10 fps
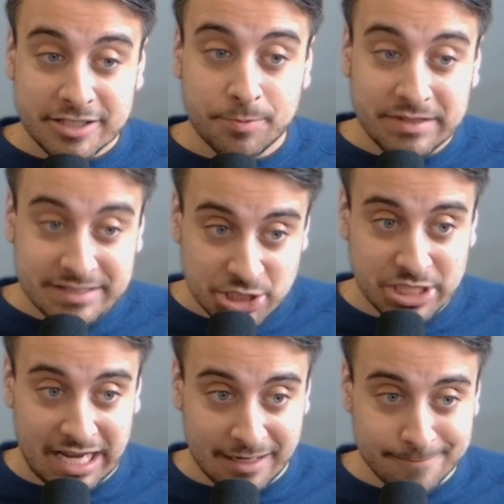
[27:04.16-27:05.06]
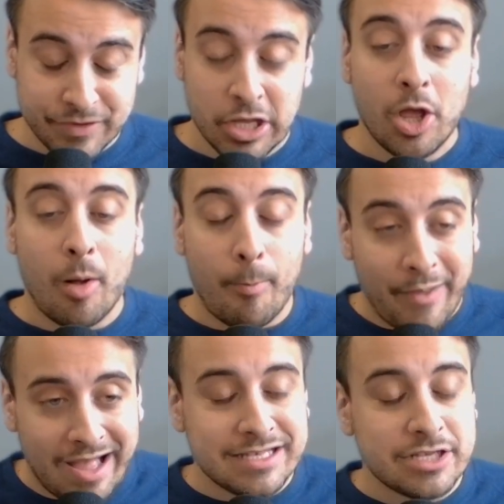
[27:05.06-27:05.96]
positioning,
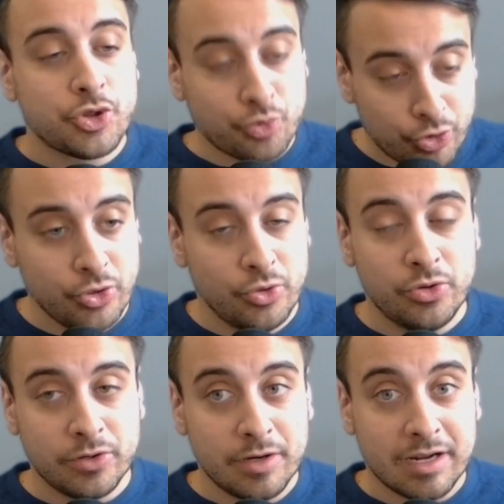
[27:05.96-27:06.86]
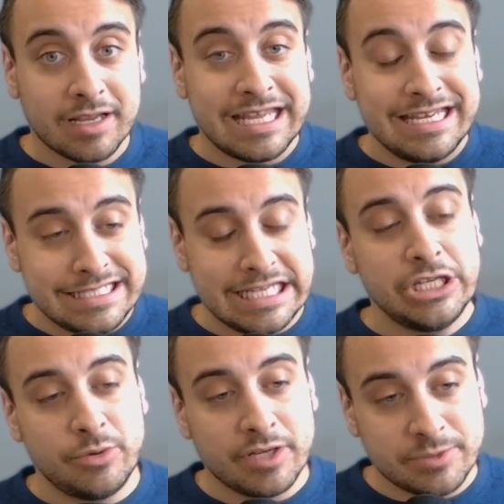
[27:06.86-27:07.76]
but through
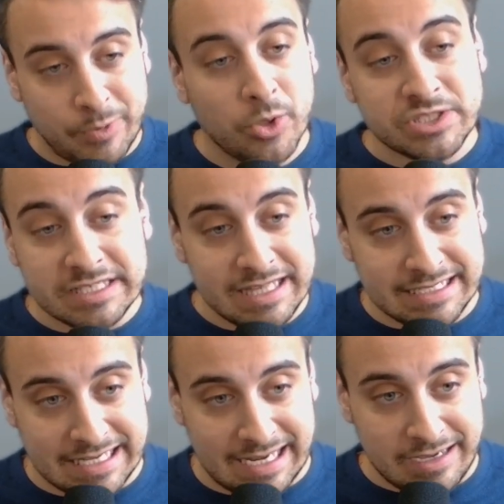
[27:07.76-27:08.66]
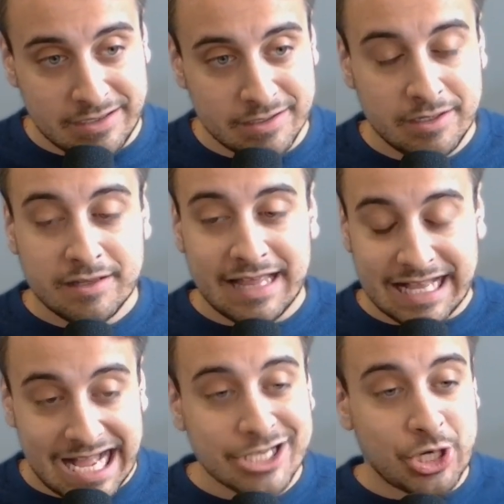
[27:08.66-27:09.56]
continuous posts on LinkedIn that
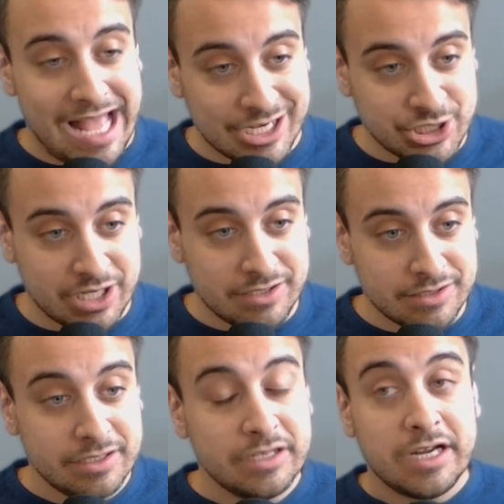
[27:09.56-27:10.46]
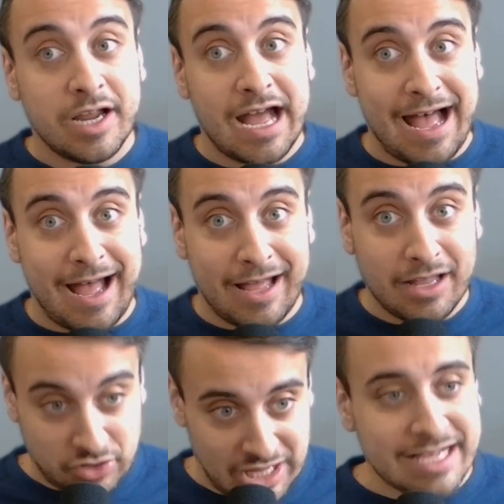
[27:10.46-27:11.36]
got traction,
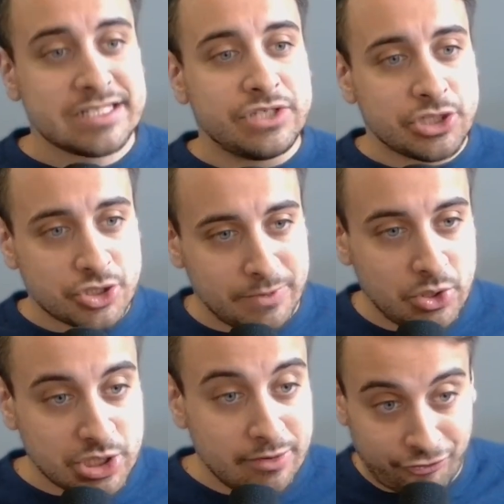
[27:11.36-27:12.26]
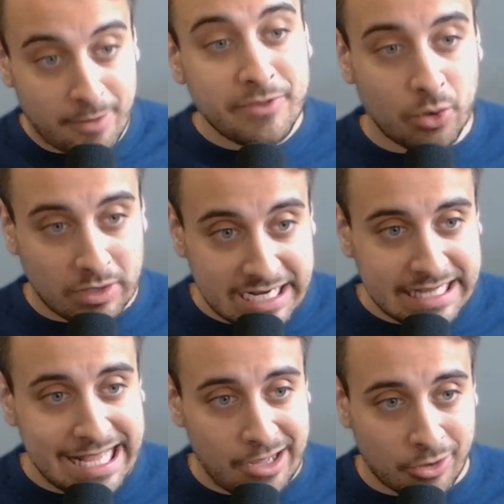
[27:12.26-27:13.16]
lots of distribution from the organic
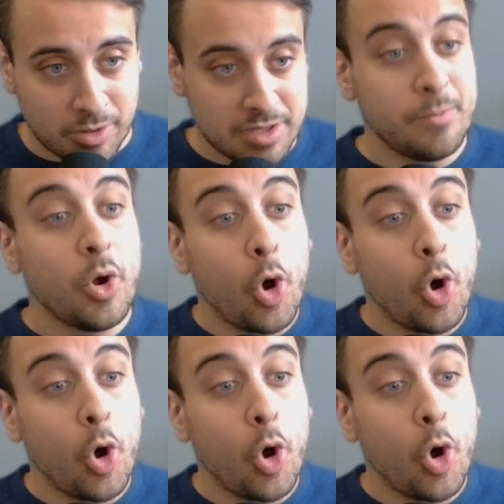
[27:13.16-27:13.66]
algorithm,